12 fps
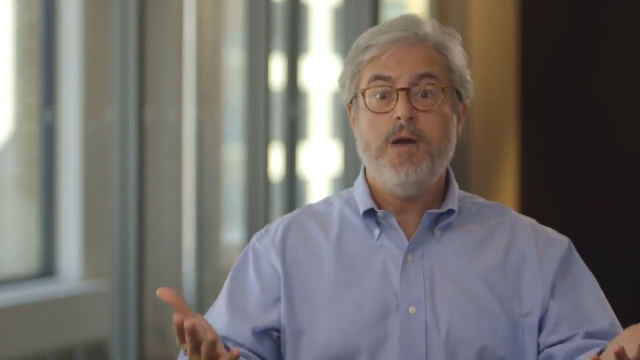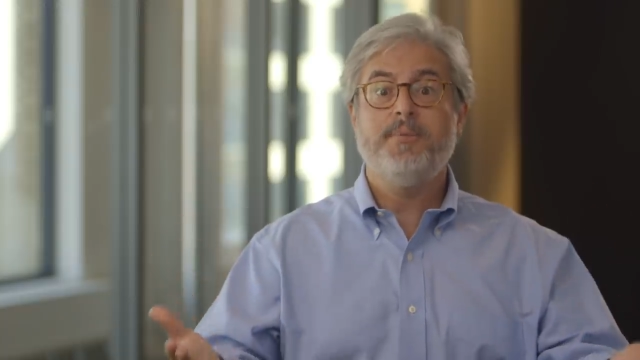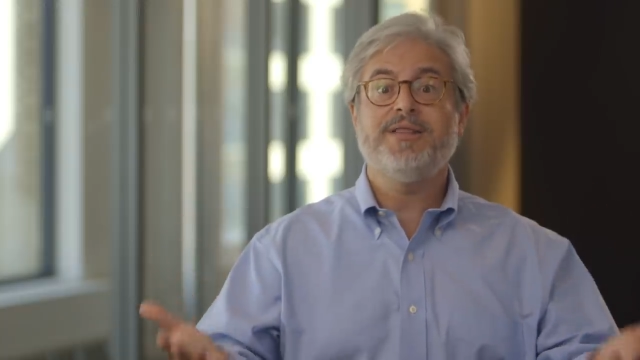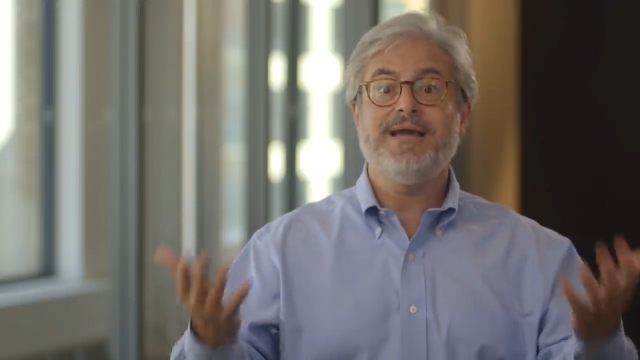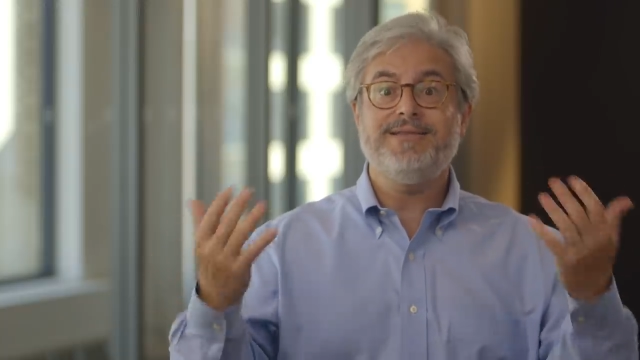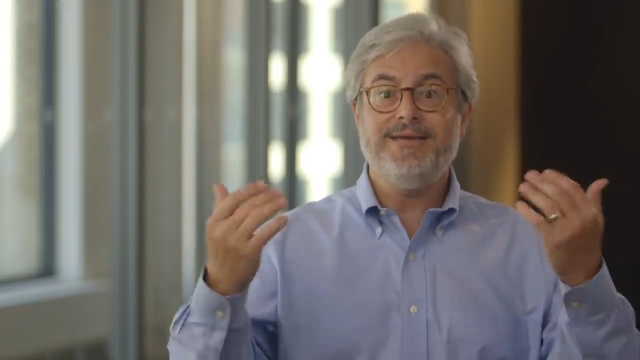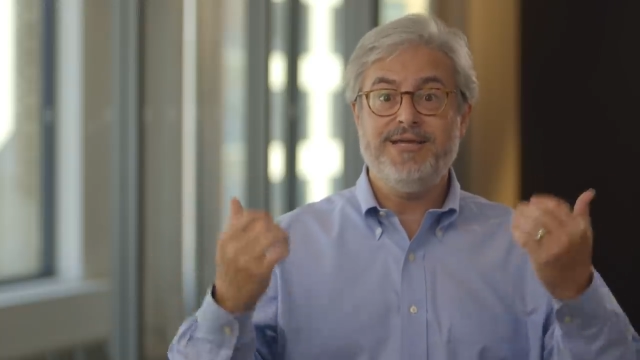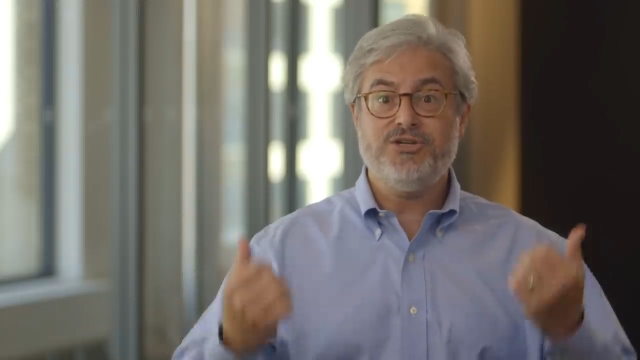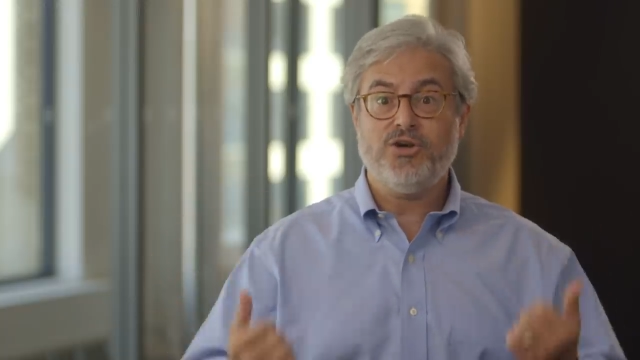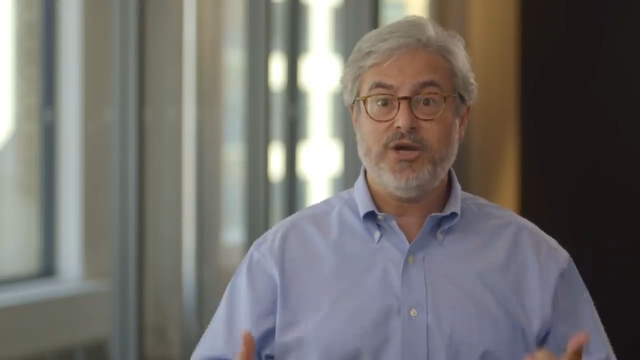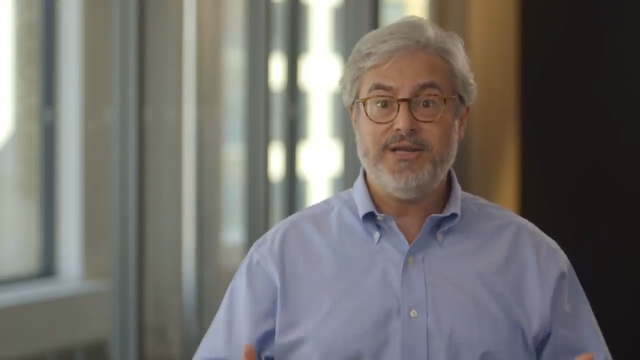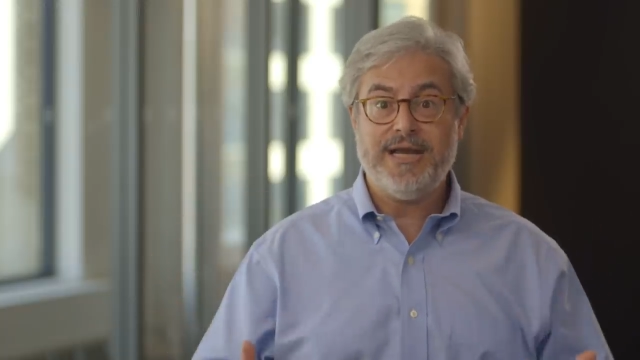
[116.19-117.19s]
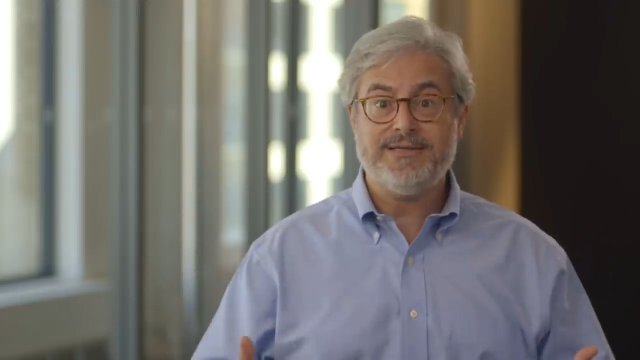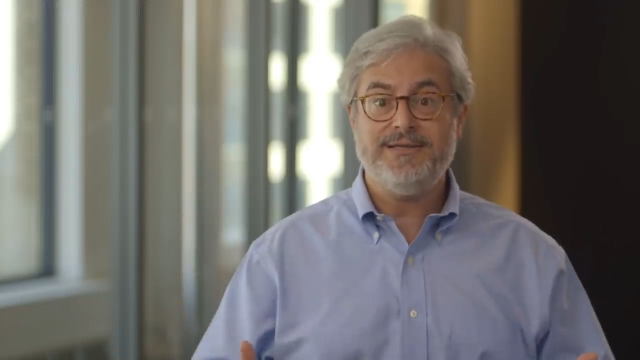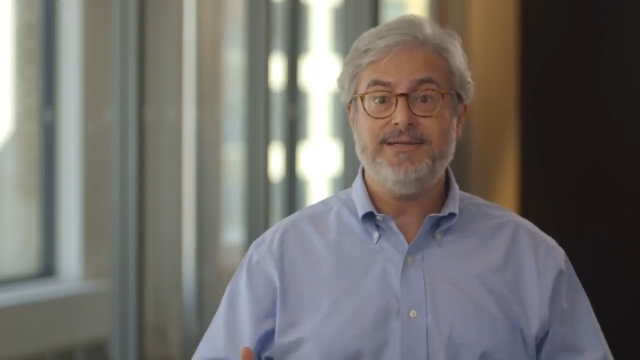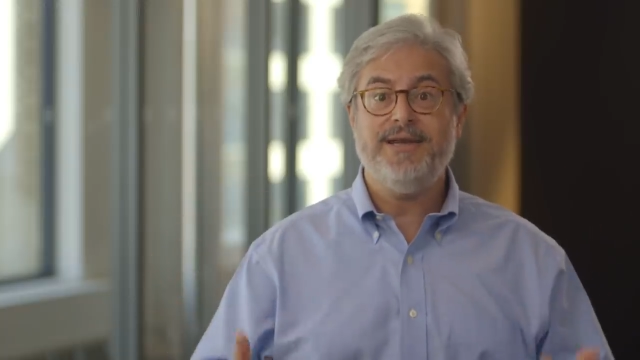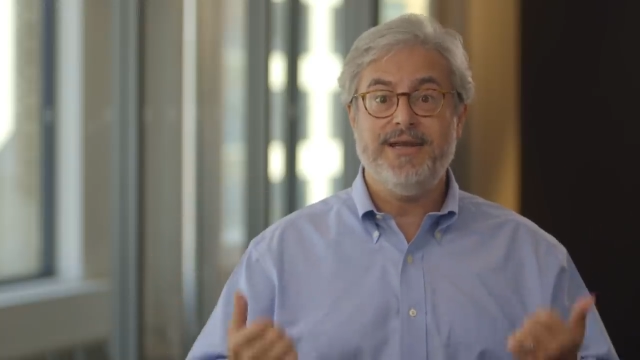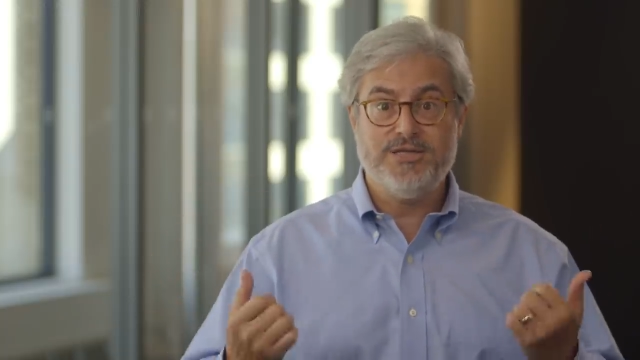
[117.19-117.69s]
but like the
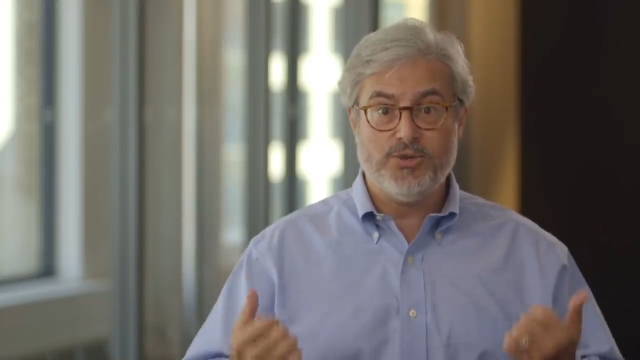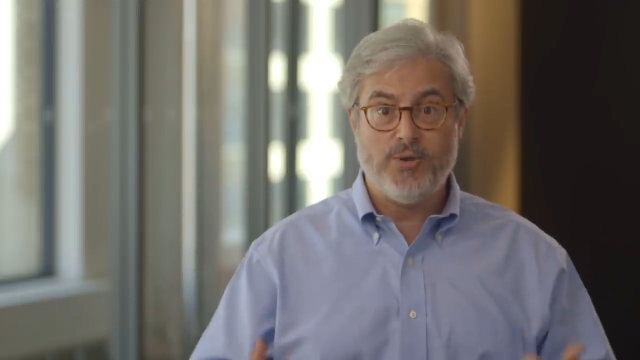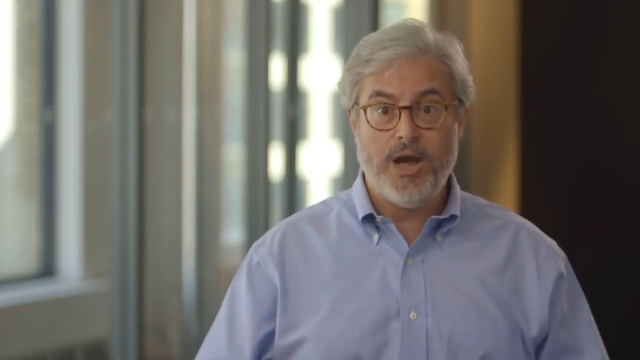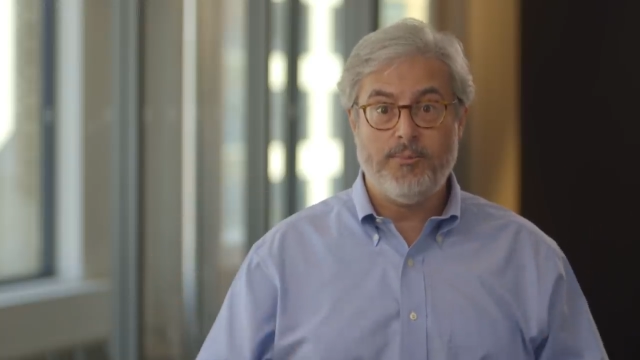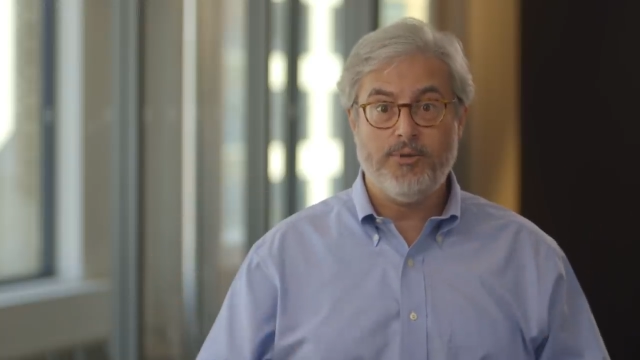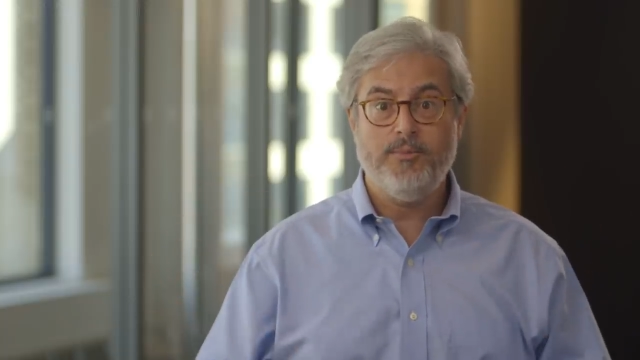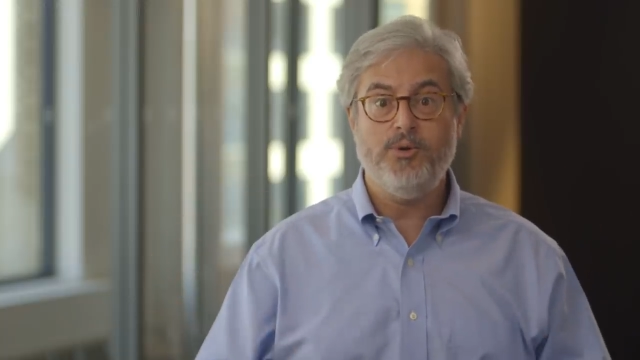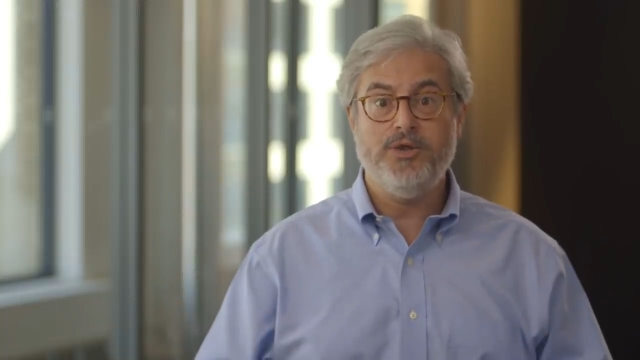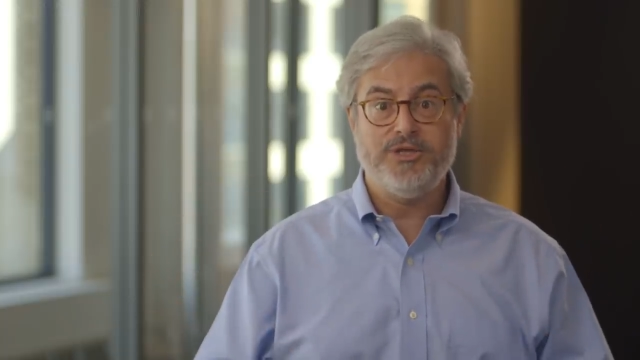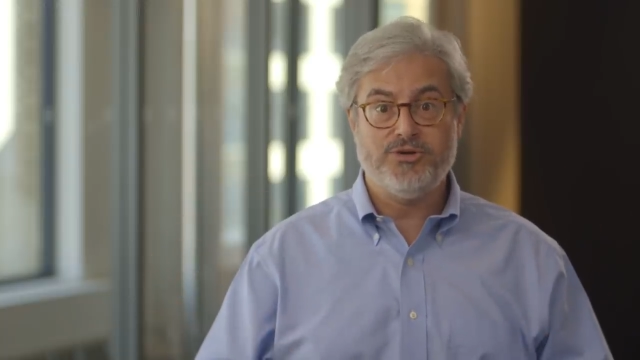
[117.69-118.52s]
interconnected, interoperable